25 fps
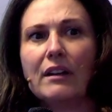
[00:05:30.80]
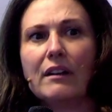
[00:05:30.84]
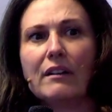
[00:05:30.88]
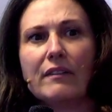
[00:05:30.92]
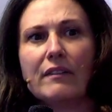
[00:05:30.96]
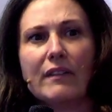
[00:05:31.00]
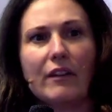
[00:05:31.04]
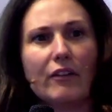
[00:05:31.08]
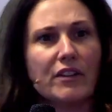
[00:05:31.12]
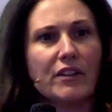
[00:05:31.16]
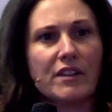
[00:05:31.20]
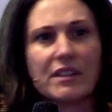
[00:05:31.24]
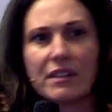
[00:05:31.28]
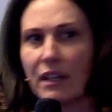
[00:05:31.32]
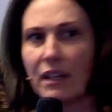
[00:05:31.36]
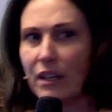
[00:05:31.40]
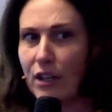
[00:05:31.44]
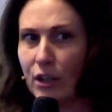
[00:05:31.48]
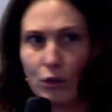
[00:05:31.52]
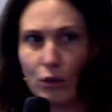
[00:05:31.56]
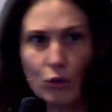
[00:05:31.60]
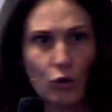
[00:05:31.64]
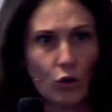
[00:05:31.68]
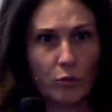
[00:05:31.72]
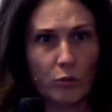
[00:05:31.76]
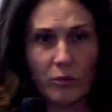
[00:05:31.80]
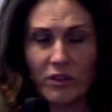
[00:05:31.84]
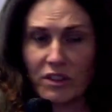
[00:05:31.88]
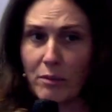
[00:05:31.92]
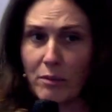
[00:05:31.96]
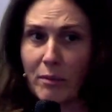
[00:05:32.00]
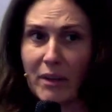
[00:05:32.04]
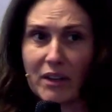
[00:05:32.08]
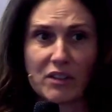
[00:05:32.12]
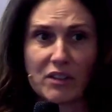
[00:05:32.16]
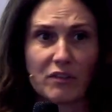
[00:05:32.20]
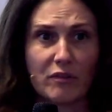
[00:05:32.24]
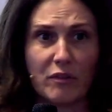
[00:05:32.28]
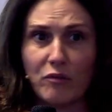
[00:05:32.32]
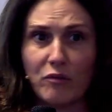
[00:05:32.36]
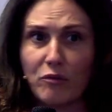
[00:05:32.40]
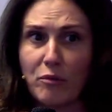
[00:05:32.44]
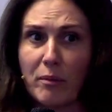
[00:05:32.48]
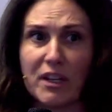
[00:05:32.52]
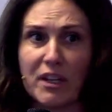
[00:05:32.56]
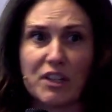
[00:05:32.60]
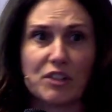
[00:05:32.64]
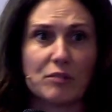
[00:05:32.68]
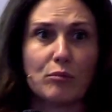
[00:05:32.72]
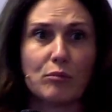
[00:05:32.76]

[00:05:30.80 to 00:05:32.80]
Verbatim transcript: there is an enormous amount of information,